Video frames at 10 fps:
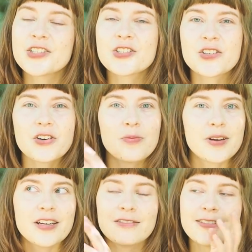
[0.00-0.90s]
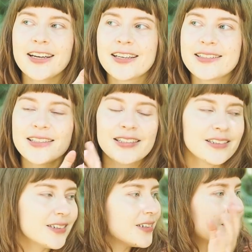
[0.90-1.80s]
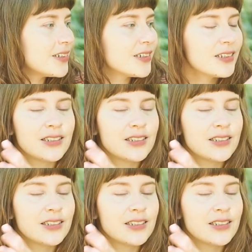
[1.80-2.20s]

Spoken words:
so many flies here, ugh,